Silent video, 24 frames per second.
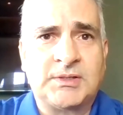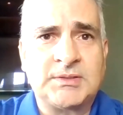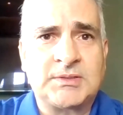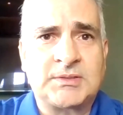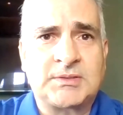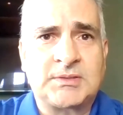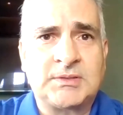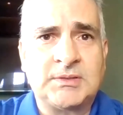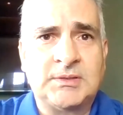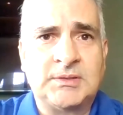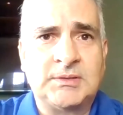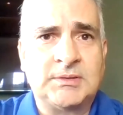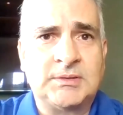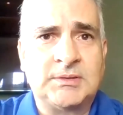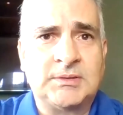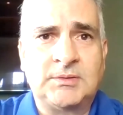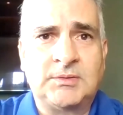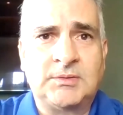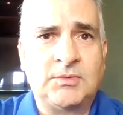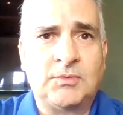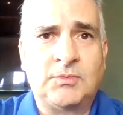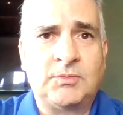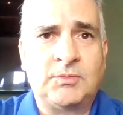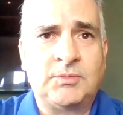It is
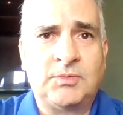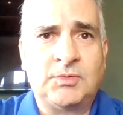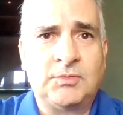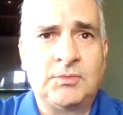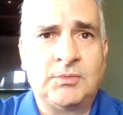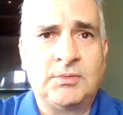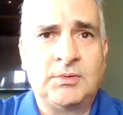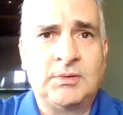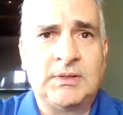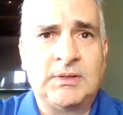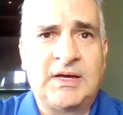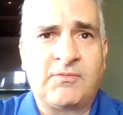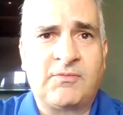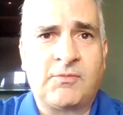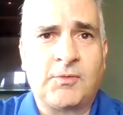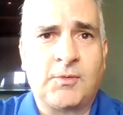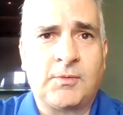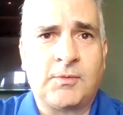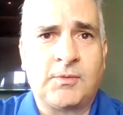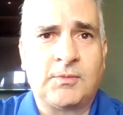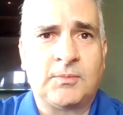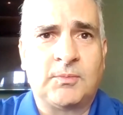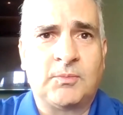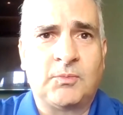you never
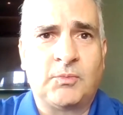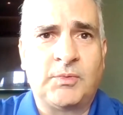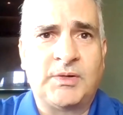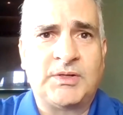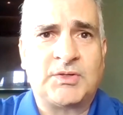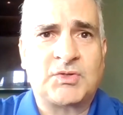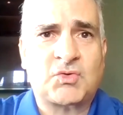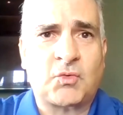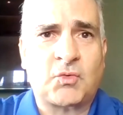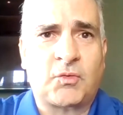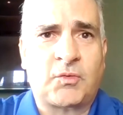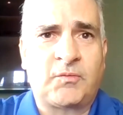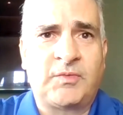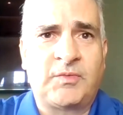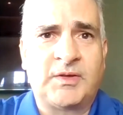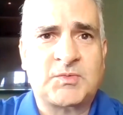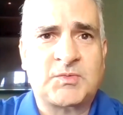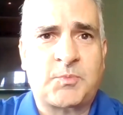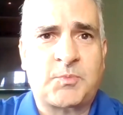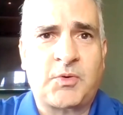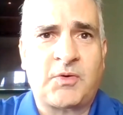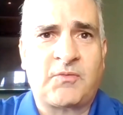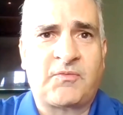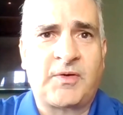reach sort of
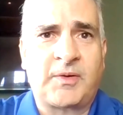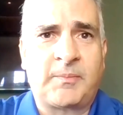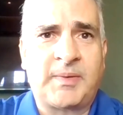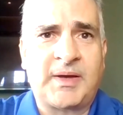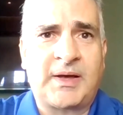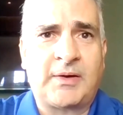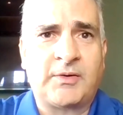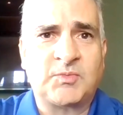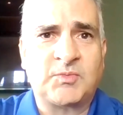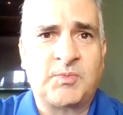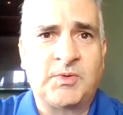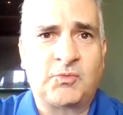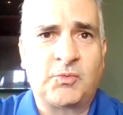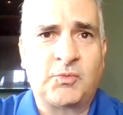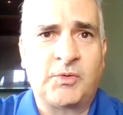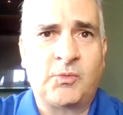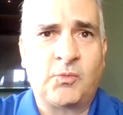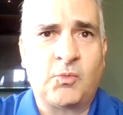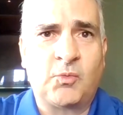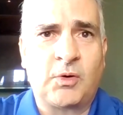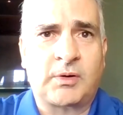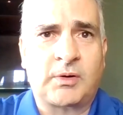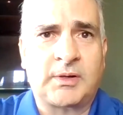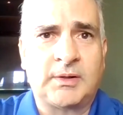this perfect balance between
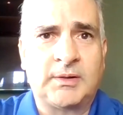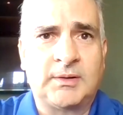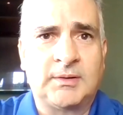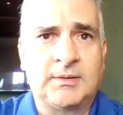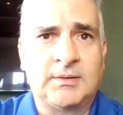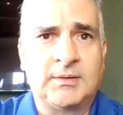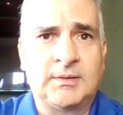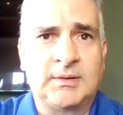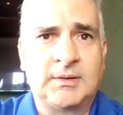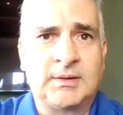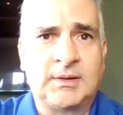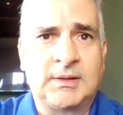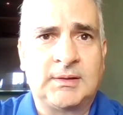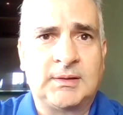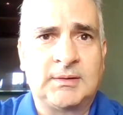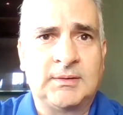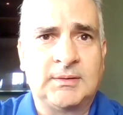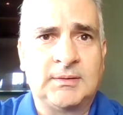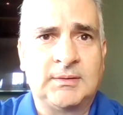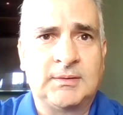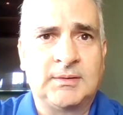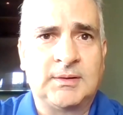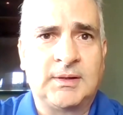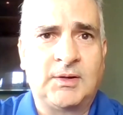work
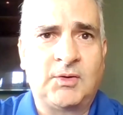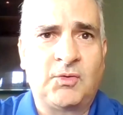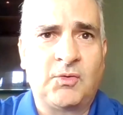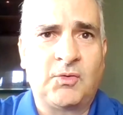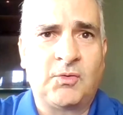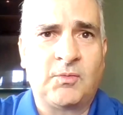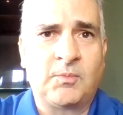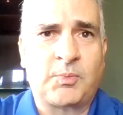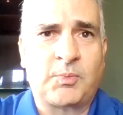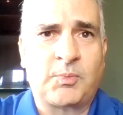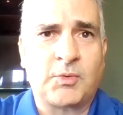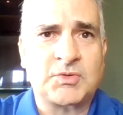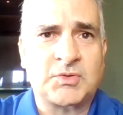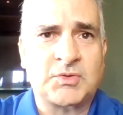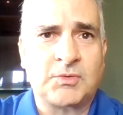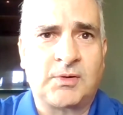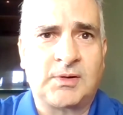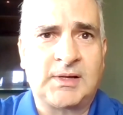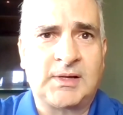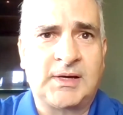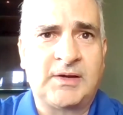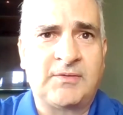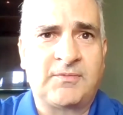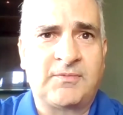and your
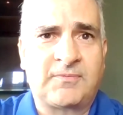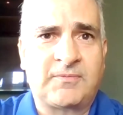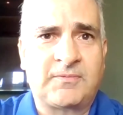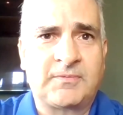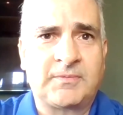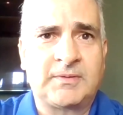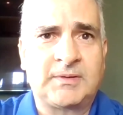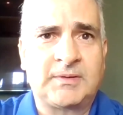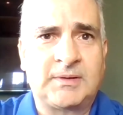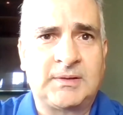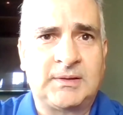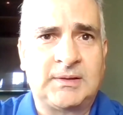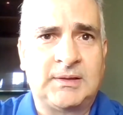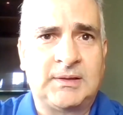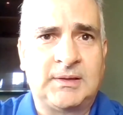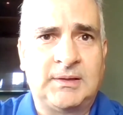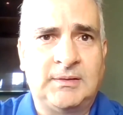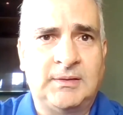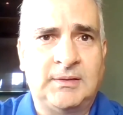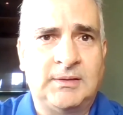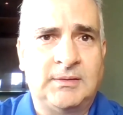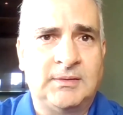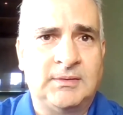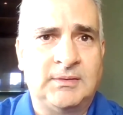personal life
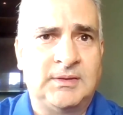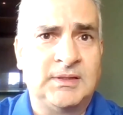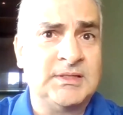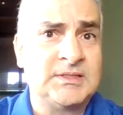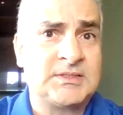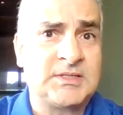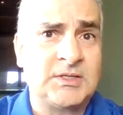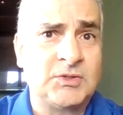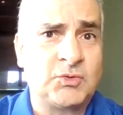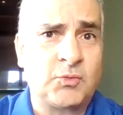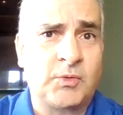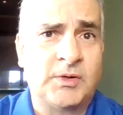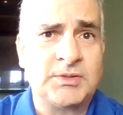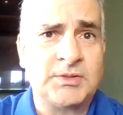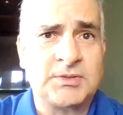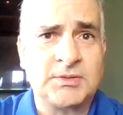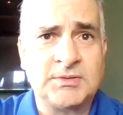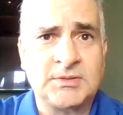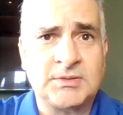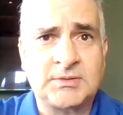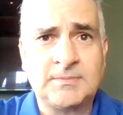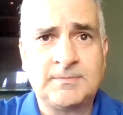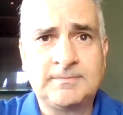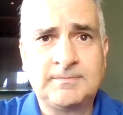in these
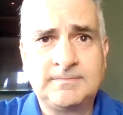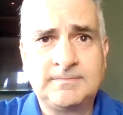situations.